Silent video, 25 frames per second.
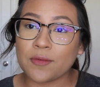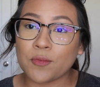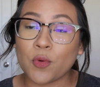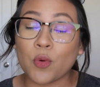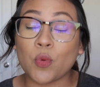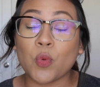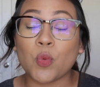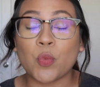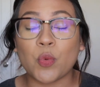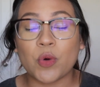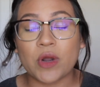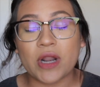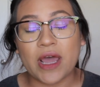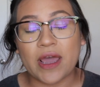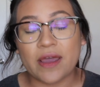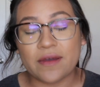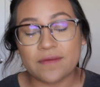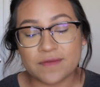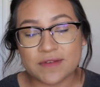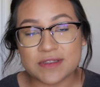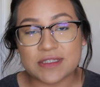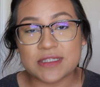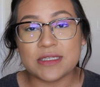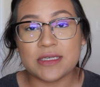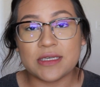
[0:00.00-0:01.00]
well, what
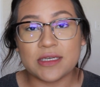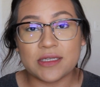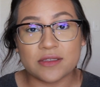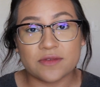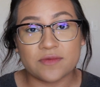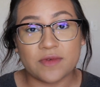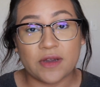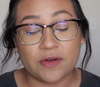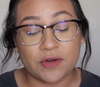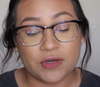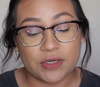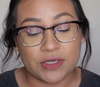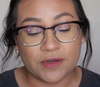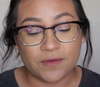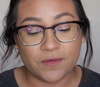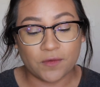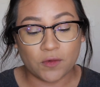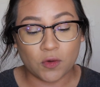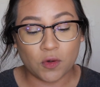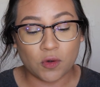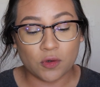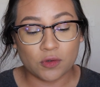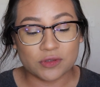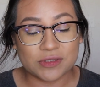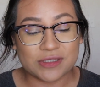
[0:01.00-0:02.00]
I've seen is very
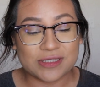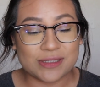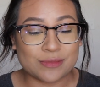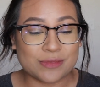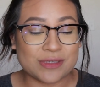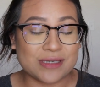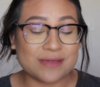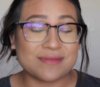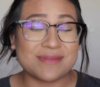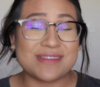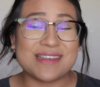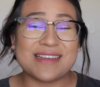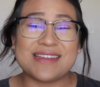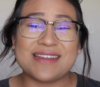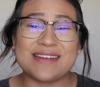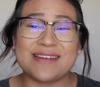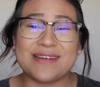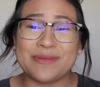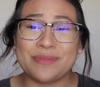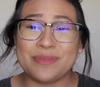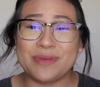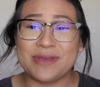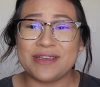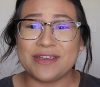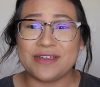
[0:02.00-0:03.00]
difficult. Sometimes they
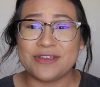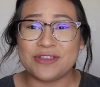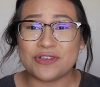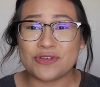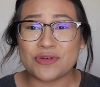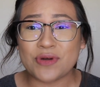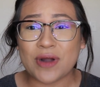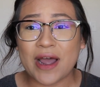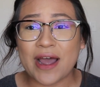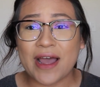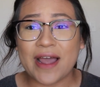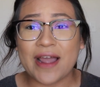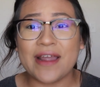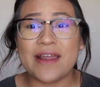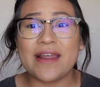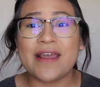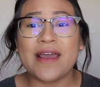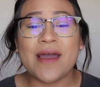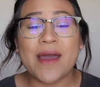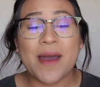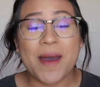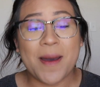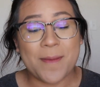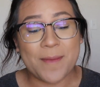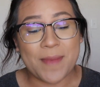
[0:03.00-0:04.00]
end up being dry,
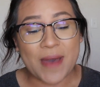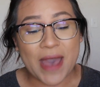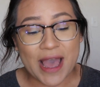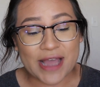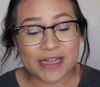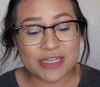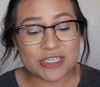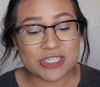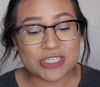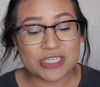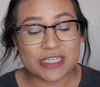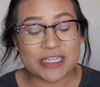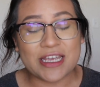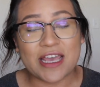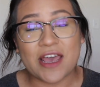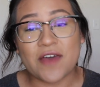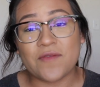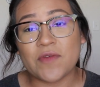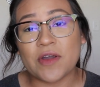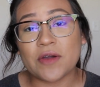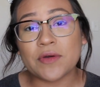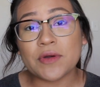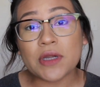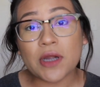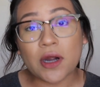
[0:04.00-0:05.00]
patchy,
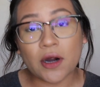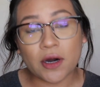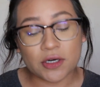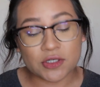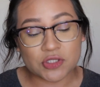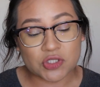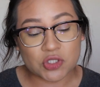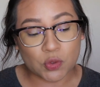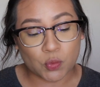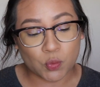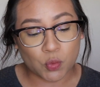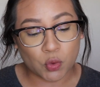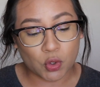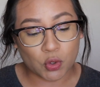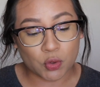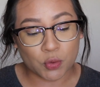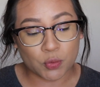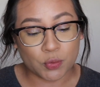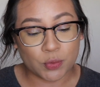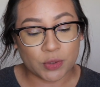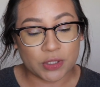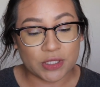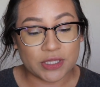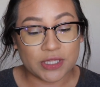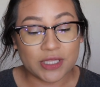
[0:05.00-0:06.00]
and very hard to
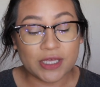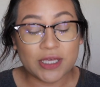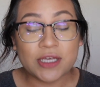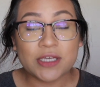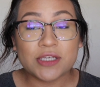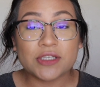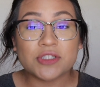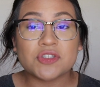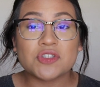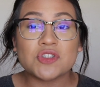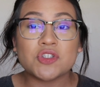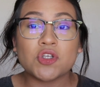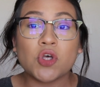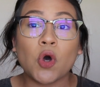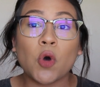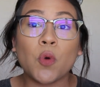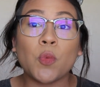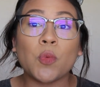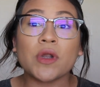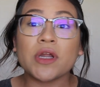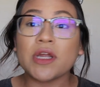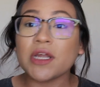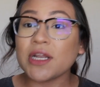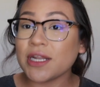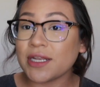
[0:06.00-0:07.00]
work with. So
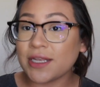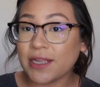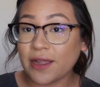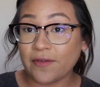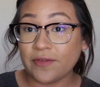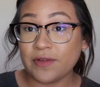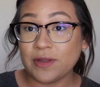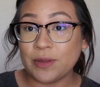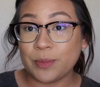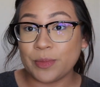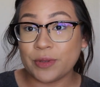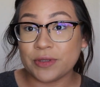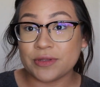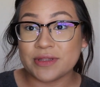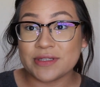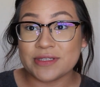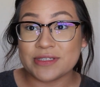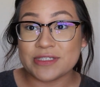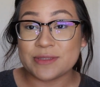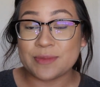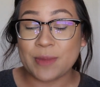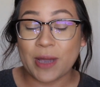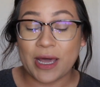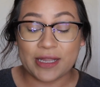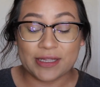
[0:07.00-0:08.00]
we're going to definitely put
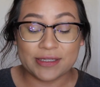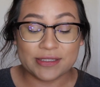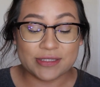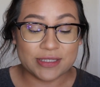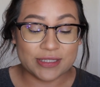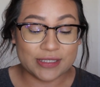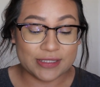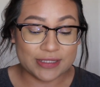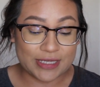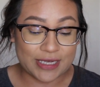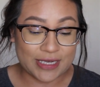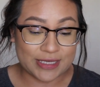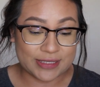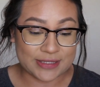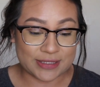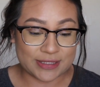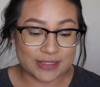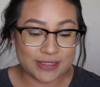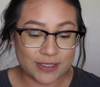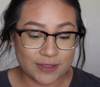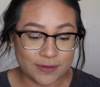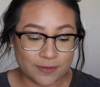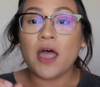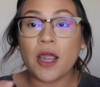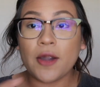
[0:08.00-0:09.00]
this palette to the
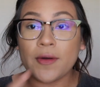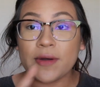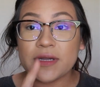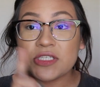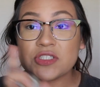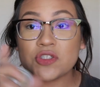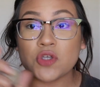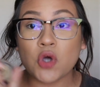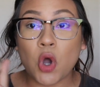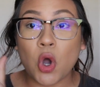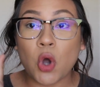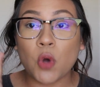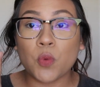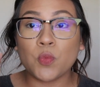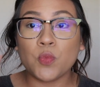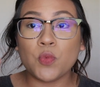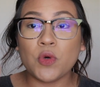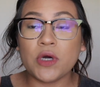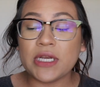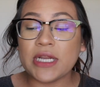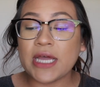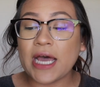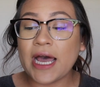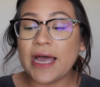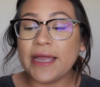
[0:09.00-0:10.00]
test. Alright, so on
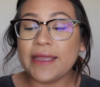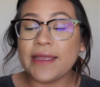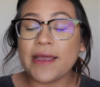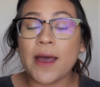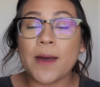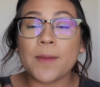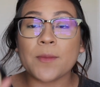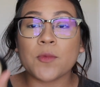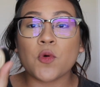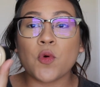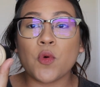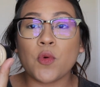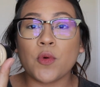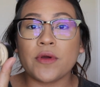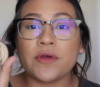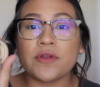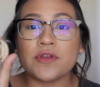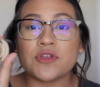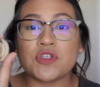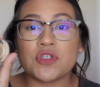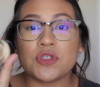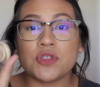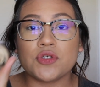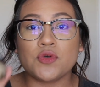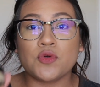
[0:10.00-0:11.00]
one eye, I'm
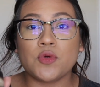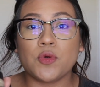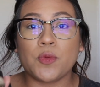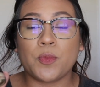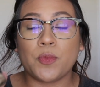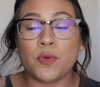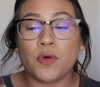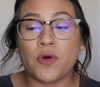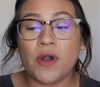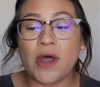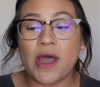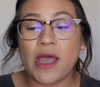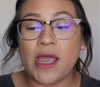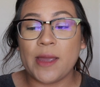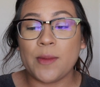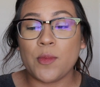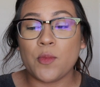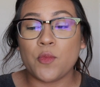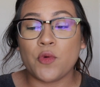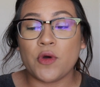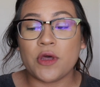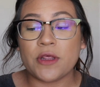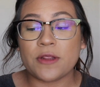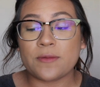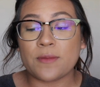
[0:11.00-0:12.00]
going to
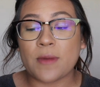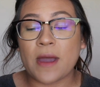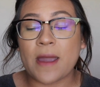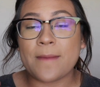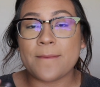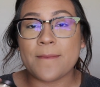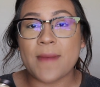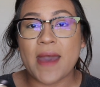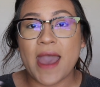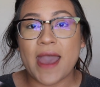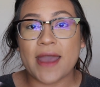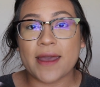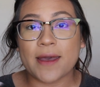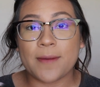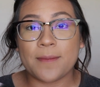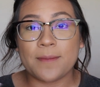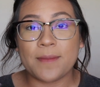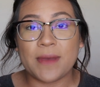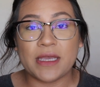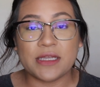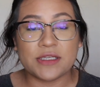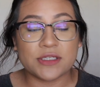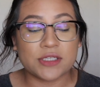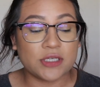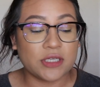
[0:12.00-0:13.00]
prime with my MAC
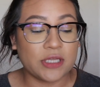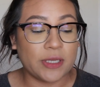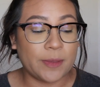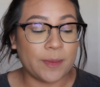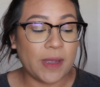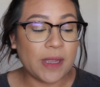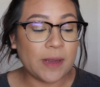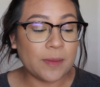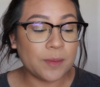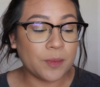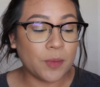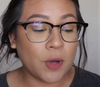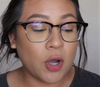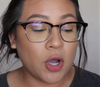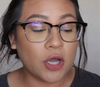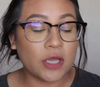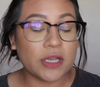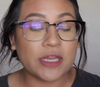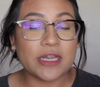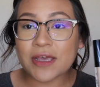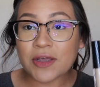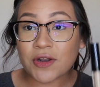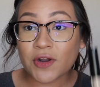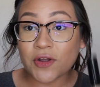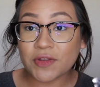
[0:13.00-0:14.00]
Painterly Paint
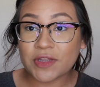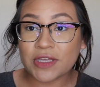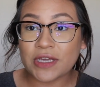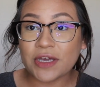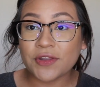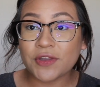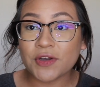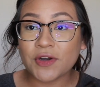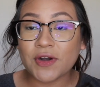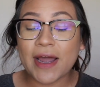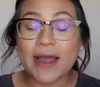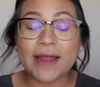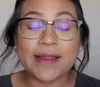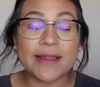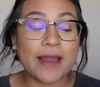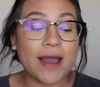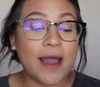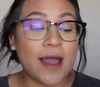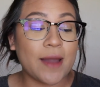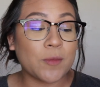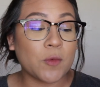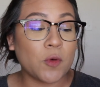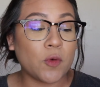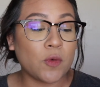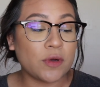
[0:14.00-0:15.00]
Pot. And on the other eye,
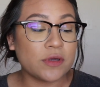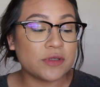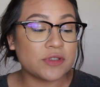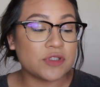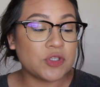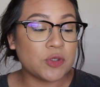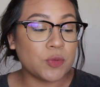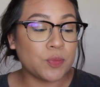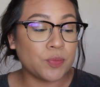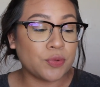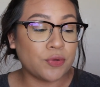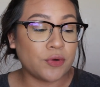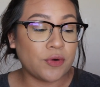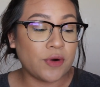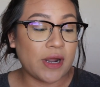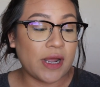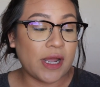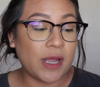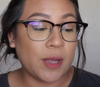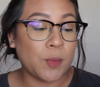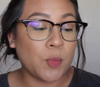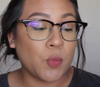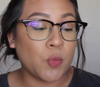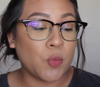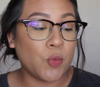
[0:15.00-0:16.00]
I'm going to
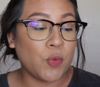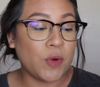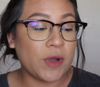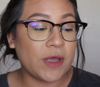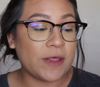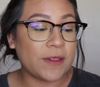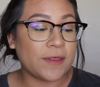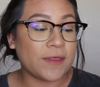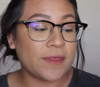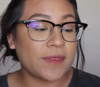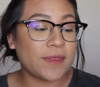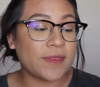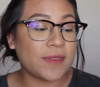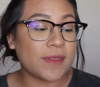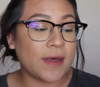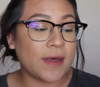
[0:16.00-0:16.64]
prime with